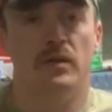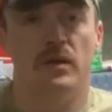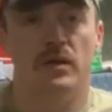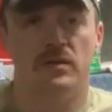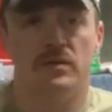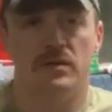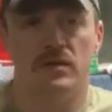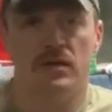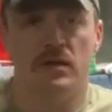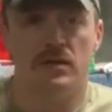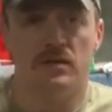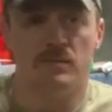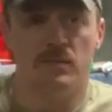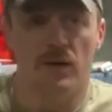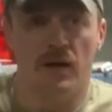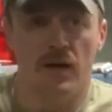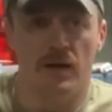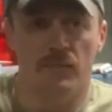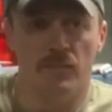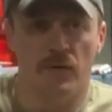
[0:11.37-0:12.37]
This is
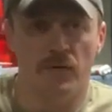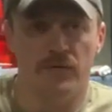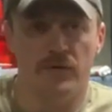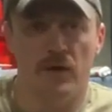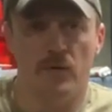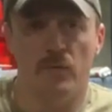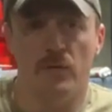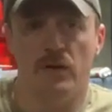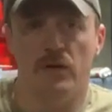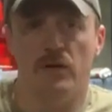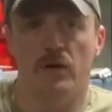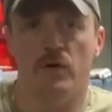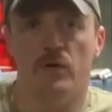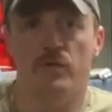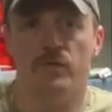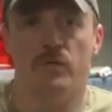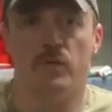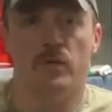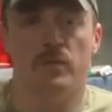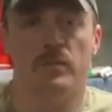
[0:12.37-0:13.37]
my birthday window
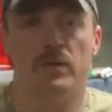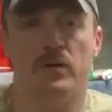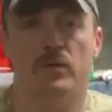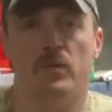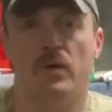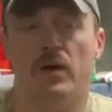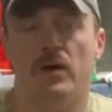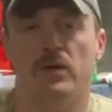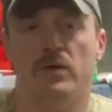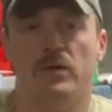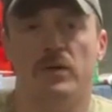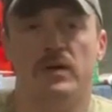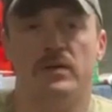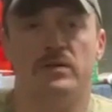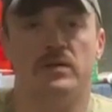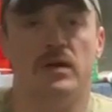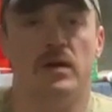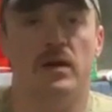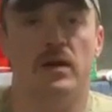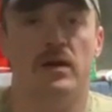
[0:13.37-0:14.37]
for Midway
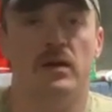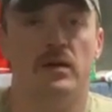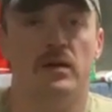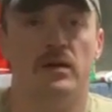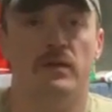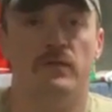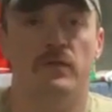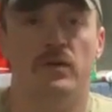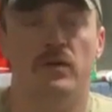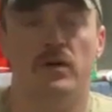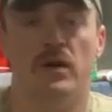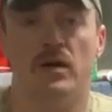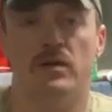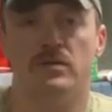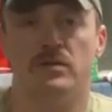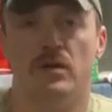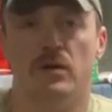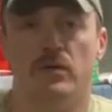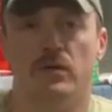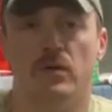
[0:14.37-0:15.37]
USA, and if you guys
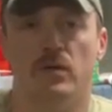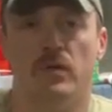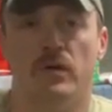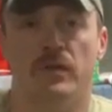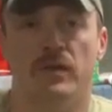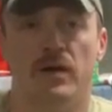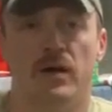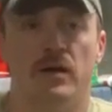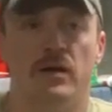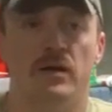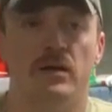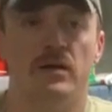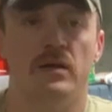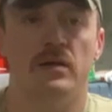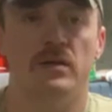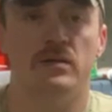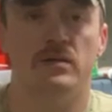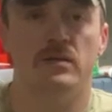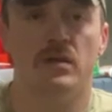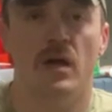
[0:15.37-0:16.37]
don't know what that
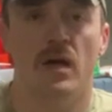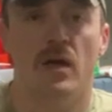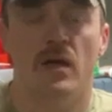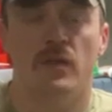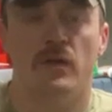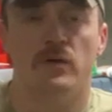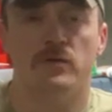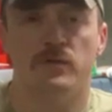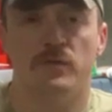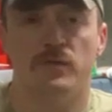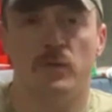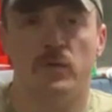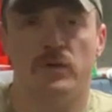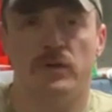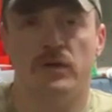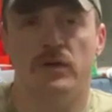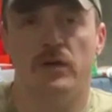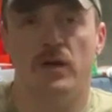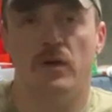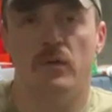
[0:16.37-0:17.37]
is, there's a
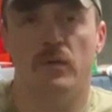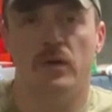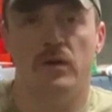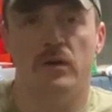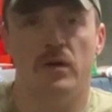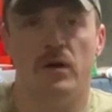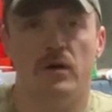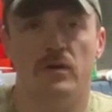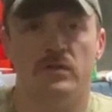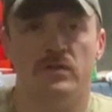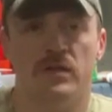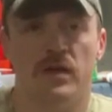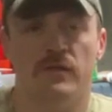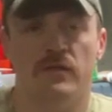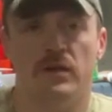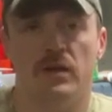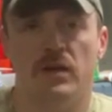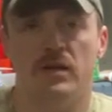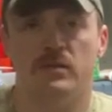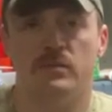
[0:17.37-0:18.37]
14-day window,
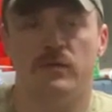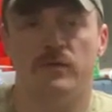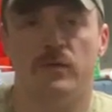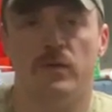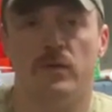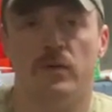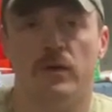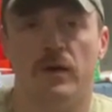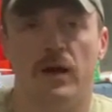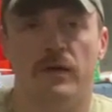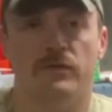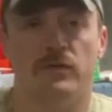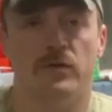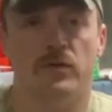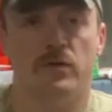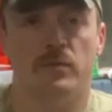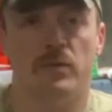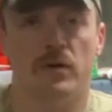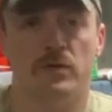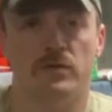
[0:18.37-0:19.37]
7 days before and after
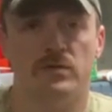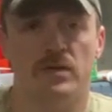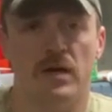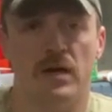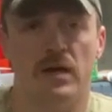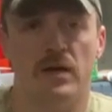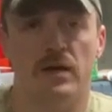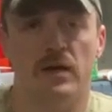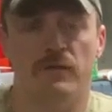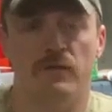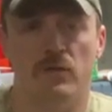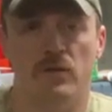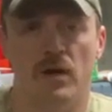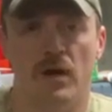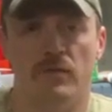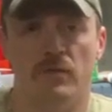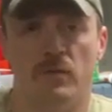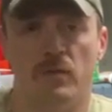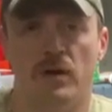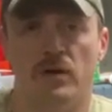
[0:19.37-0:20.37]
your birthday. If you
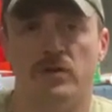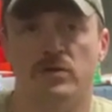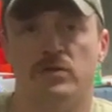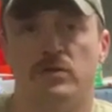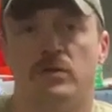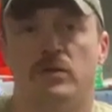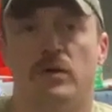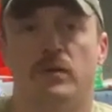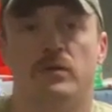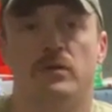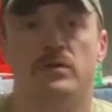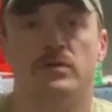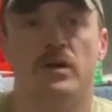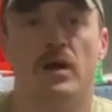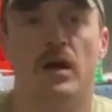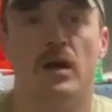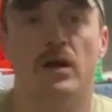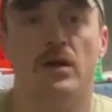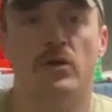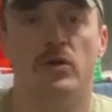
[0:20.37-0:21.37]
have it registered on their
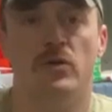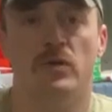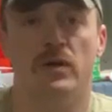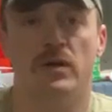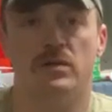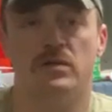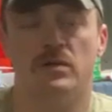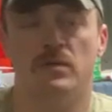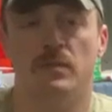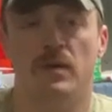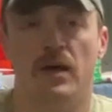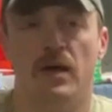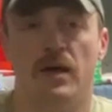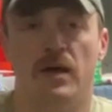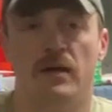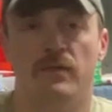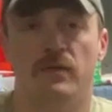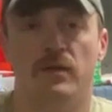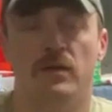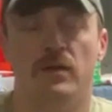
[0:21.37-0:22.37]
site, you get some
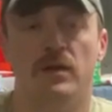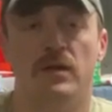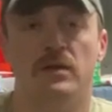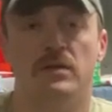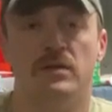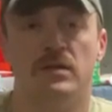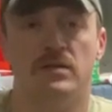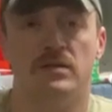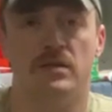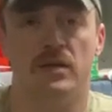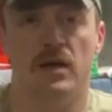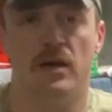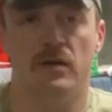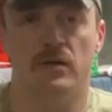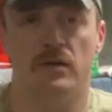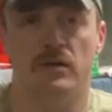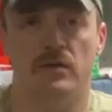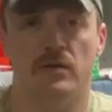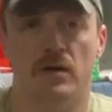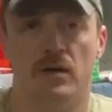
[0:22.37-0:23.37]
heavily
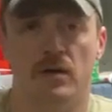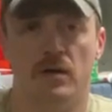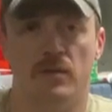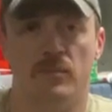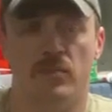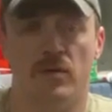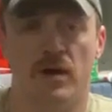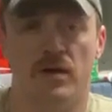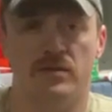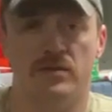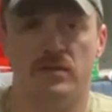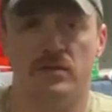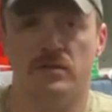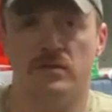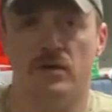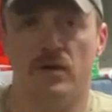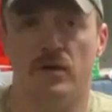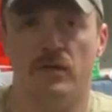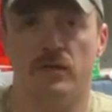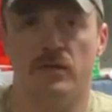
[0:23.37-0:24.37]
discounted prices
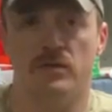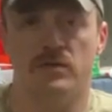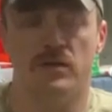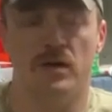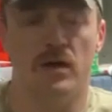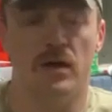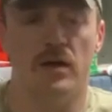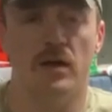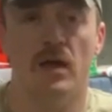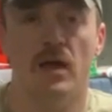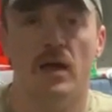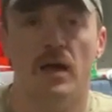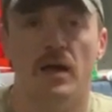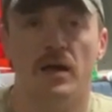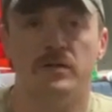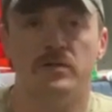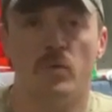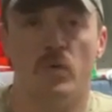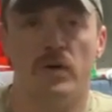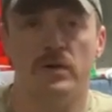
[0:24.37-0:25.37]
on their site.
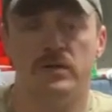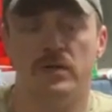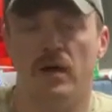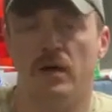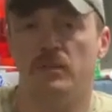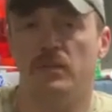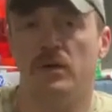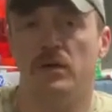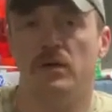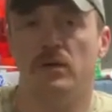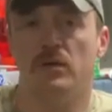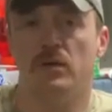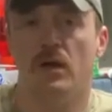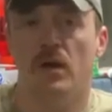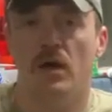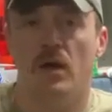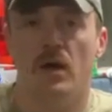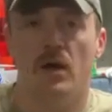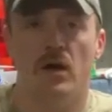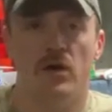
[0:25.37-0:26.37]
It's a one-time deal.
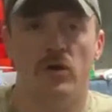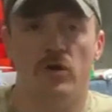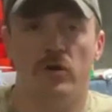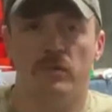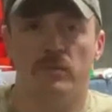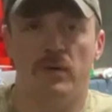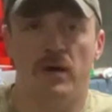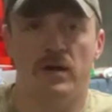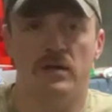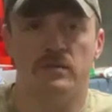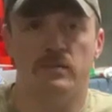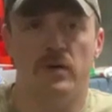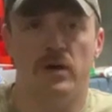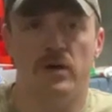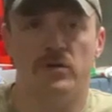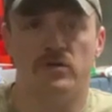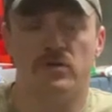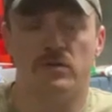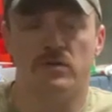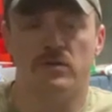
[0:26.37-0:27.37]
You can buy as
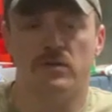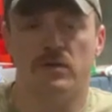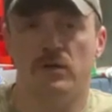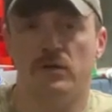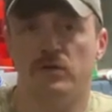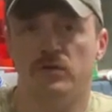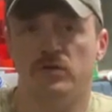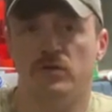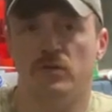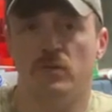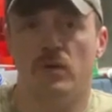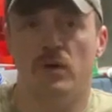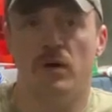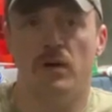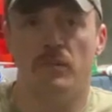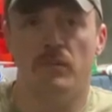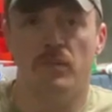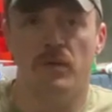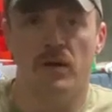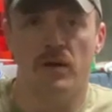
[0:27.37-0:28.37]
much or as little as you
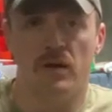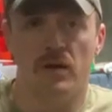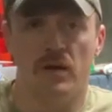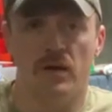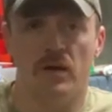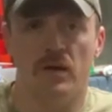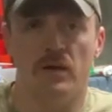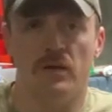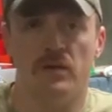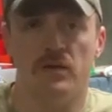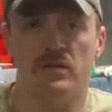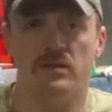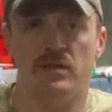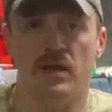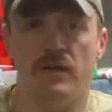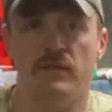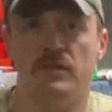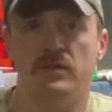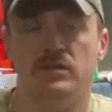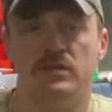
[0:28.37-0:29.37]
want, but the
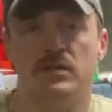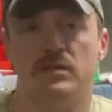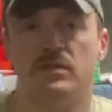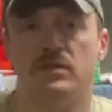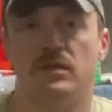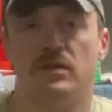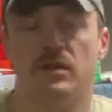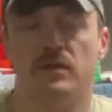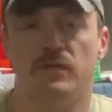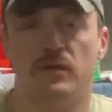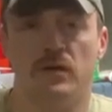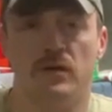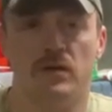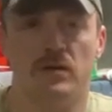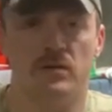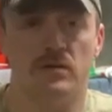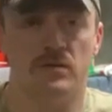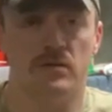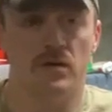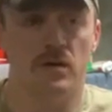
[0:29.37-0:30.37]
savings is
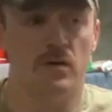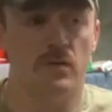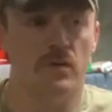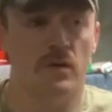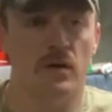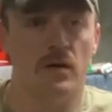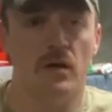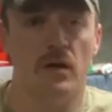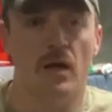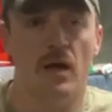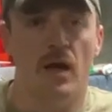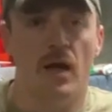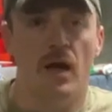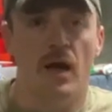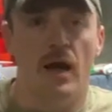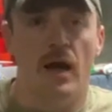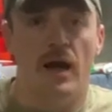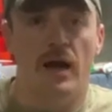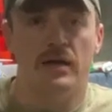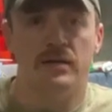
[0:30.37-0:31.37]
significant. So
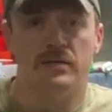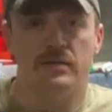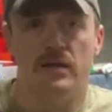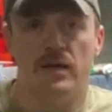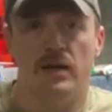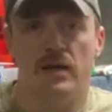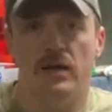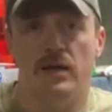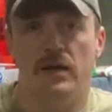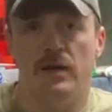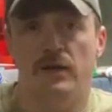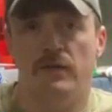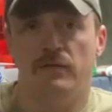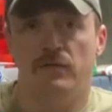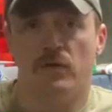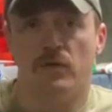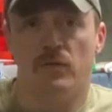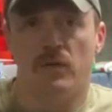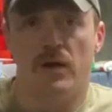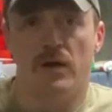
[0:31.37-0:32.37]
I saved
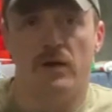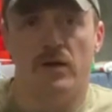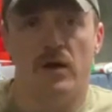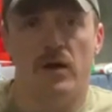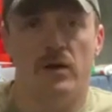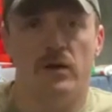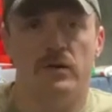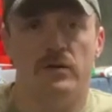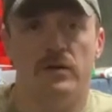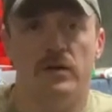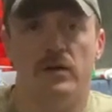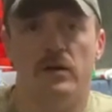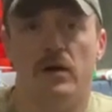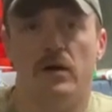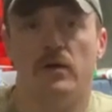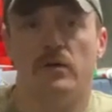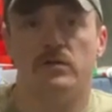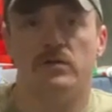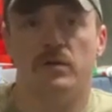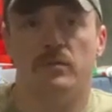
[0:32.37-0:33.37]
around
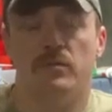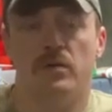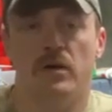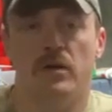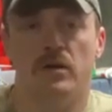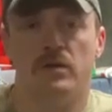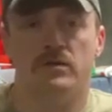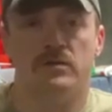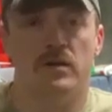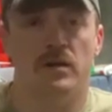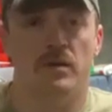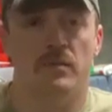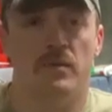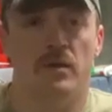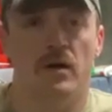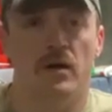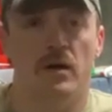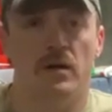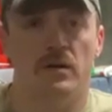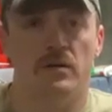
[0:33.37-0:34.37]
$110 on products that I
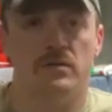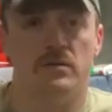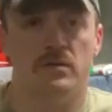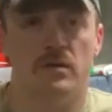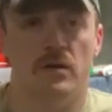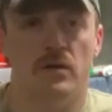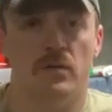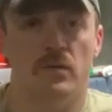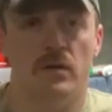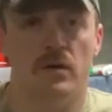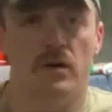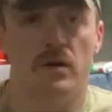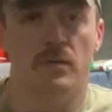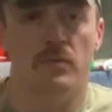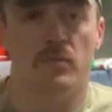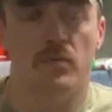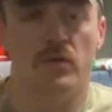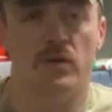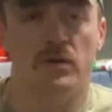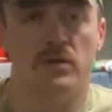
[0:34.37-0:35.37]
bought, so
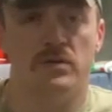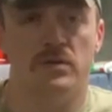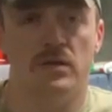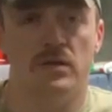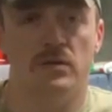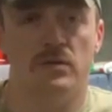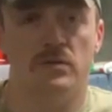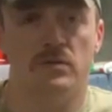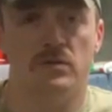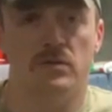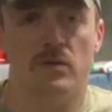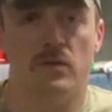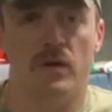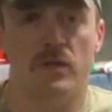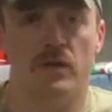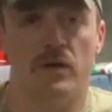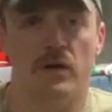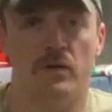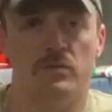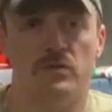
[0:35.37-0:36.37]
pretty good deal. So I
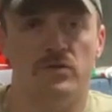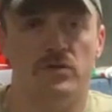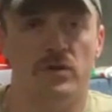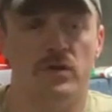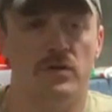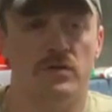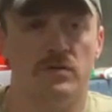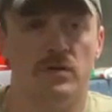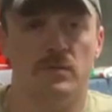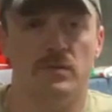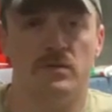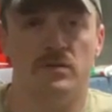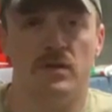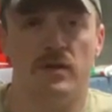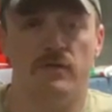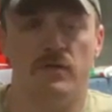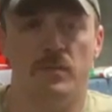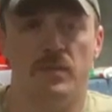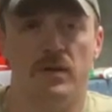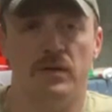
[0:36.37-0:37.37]
thought I would show you some of the
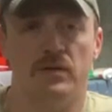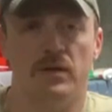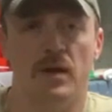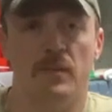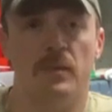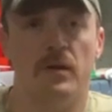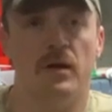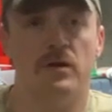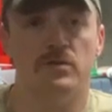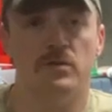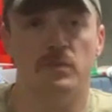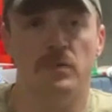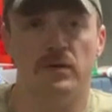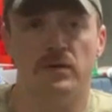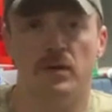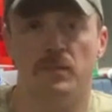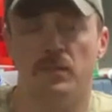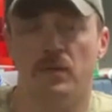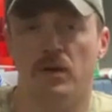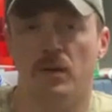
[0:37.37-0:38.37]
stuff I picked up, and also picked
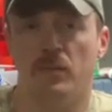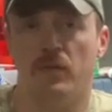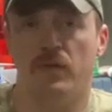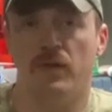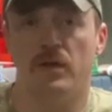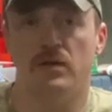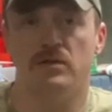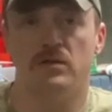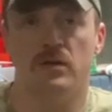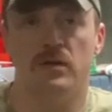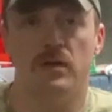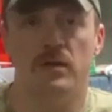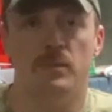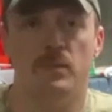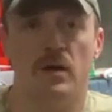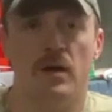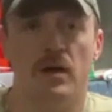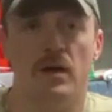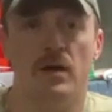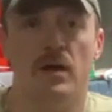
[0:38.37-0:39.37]
up a couple things on
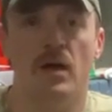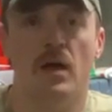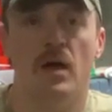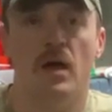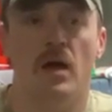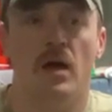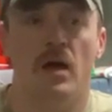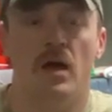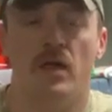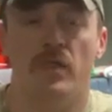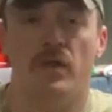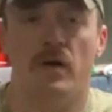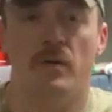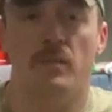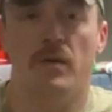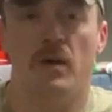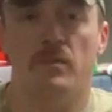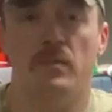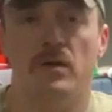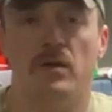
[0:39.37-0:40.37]
eBay I thought
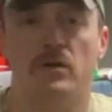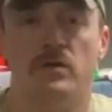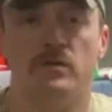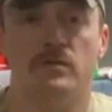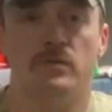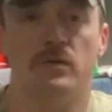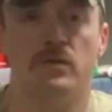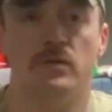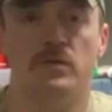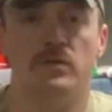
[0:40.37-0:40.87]
might be useful.